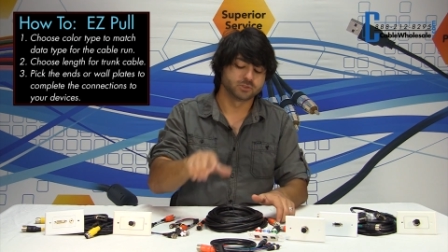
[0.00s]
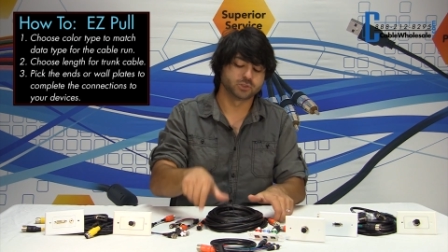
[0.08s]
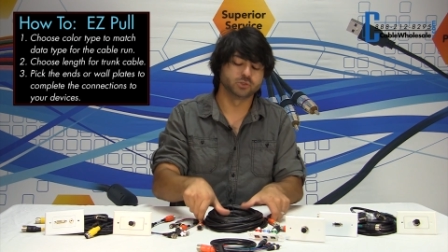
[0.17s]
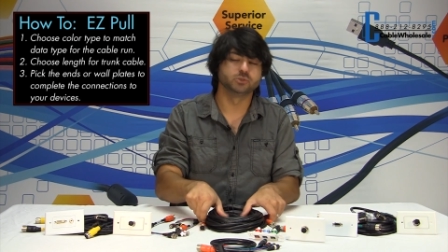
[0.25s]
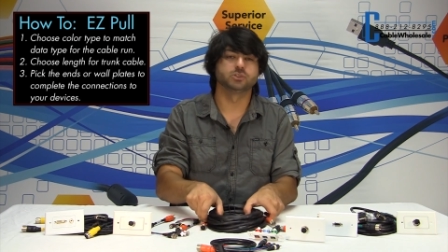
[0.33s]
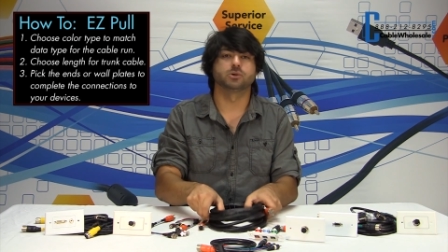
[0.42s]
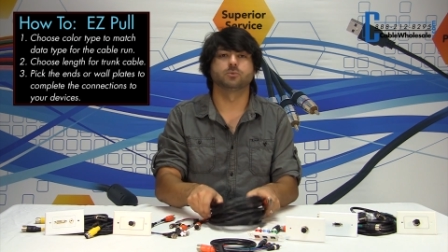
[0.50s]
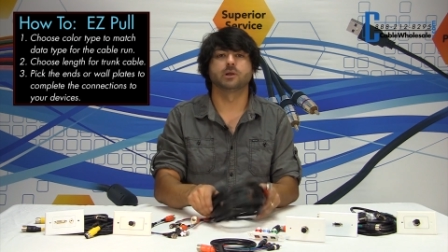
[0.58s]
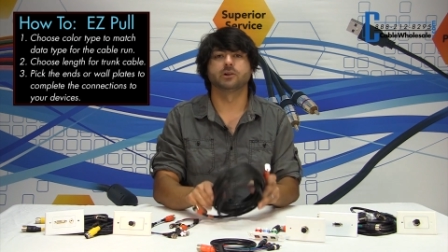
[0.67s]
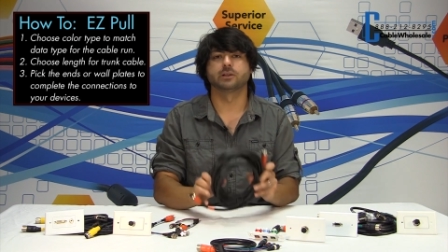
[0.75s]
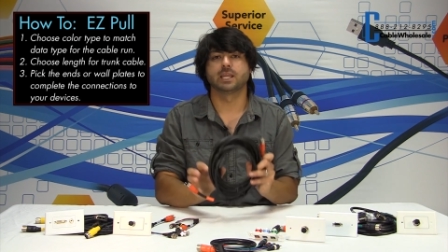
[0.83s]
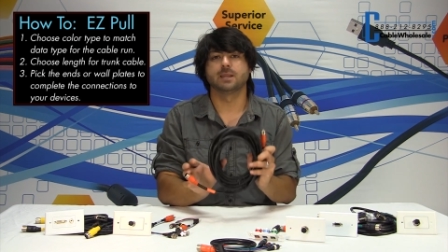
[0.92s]
Choose your
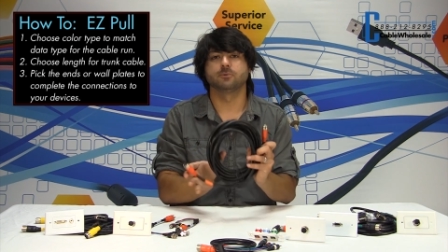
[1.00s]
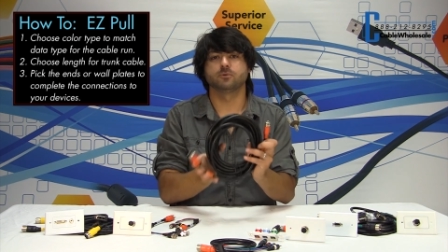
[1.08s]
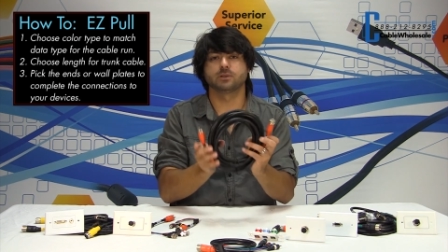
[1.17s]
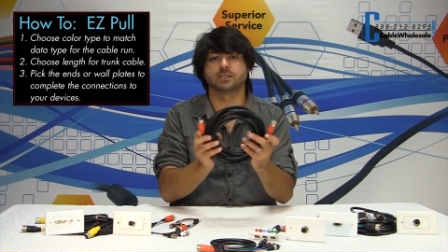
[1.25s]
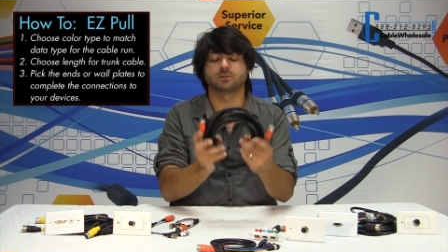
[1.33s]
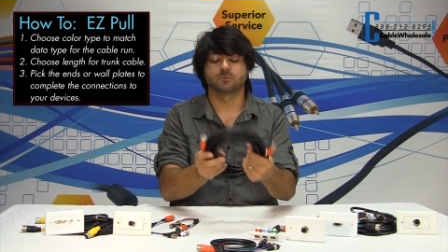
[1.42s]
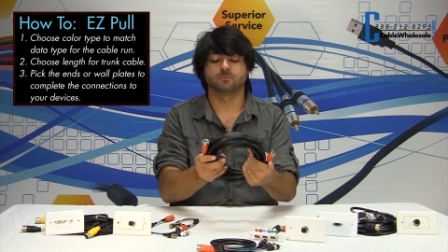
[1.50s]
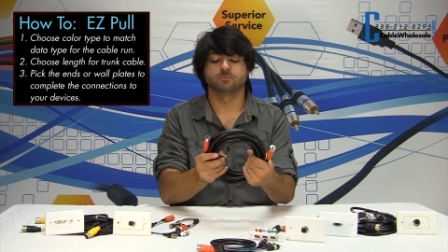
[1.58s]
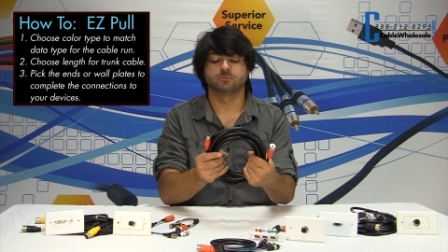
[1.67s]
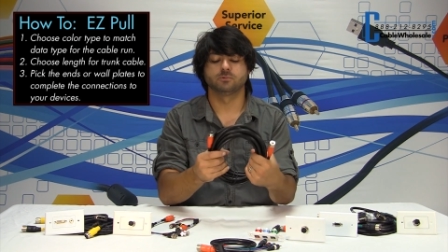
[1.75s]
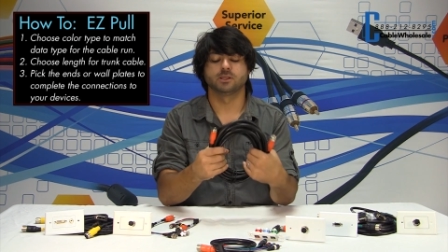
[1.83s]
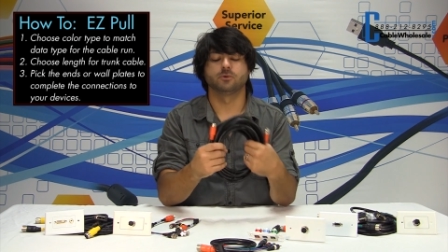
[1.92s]
runner cable, get the,
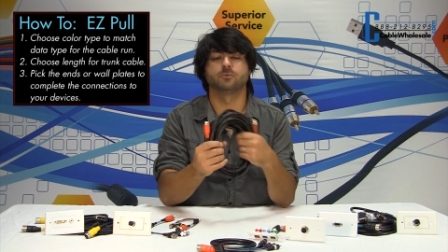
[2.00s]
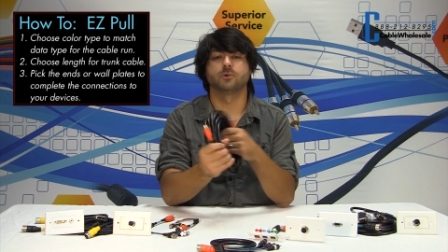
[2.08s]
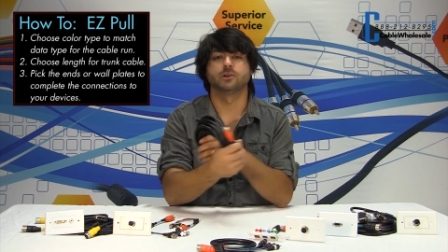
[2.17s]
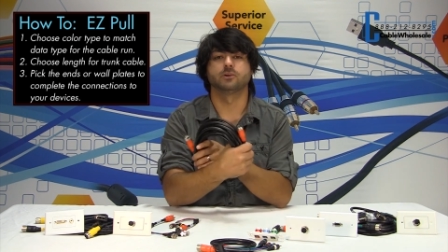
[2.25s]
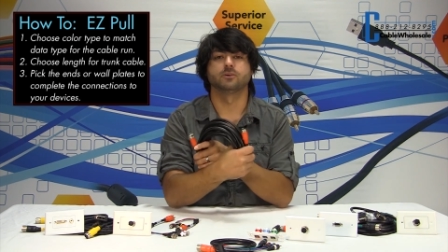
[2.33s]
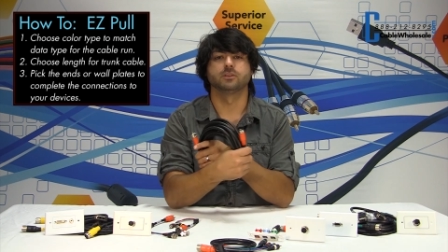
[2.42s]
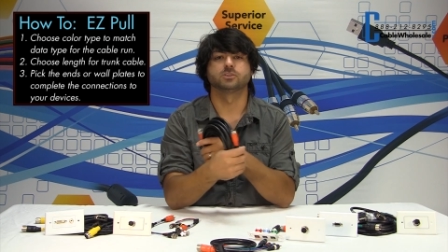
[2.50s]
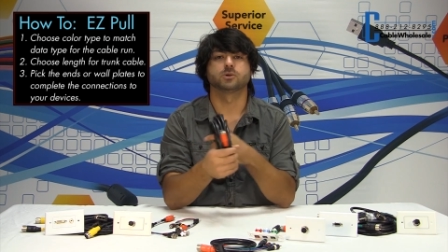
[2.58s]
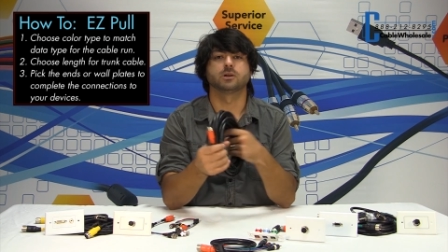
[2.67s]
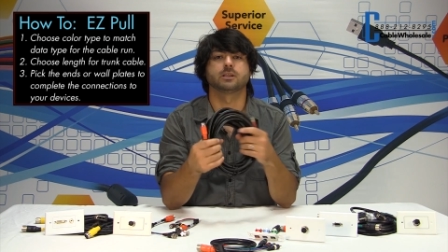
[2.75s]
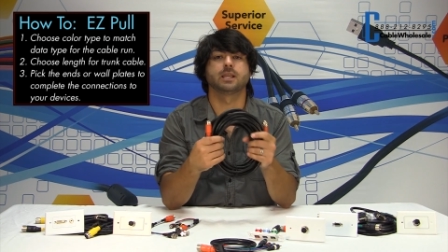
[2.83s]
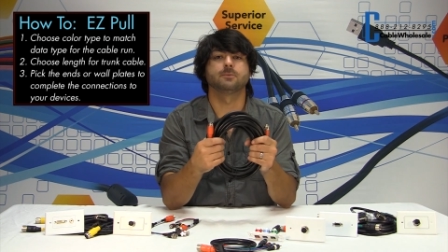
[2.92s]
the runner or the
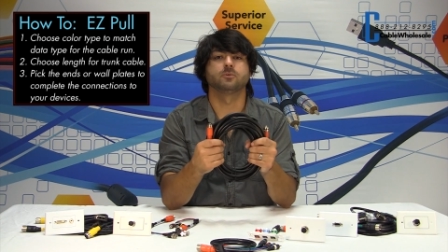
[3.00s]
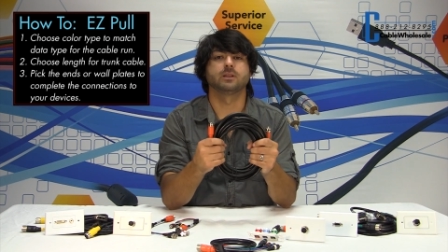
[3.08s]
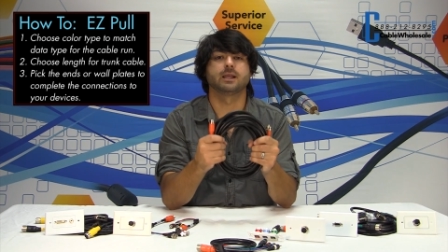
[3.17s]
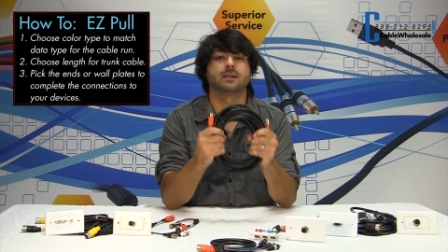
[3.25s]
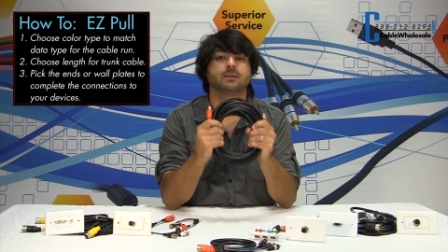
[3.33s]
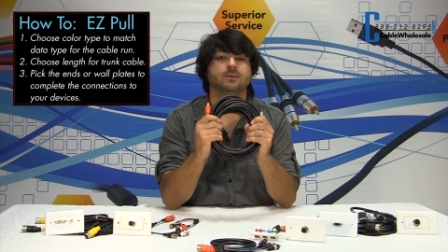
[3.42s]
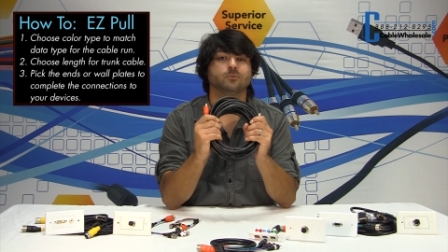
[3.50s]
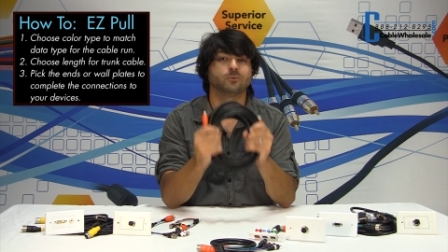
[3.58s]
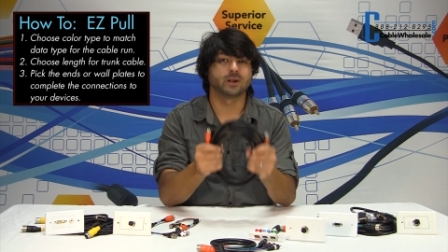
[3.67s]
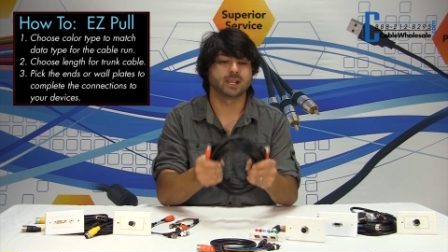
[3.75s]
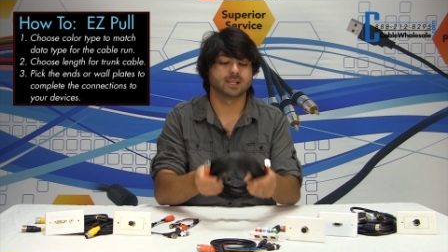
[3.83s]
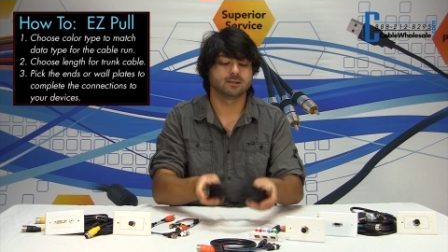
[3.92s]
trunk cable line
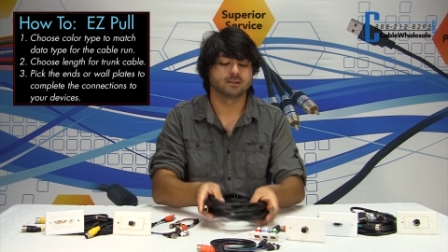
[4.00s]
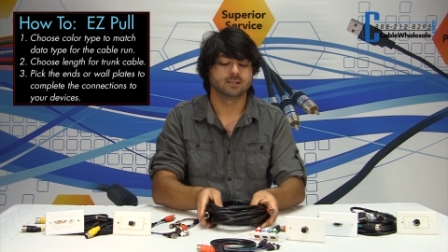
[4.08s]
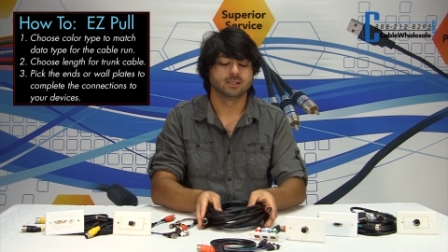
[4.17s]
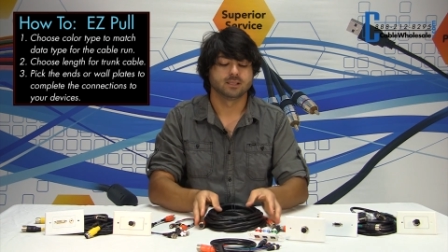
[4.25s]
ran.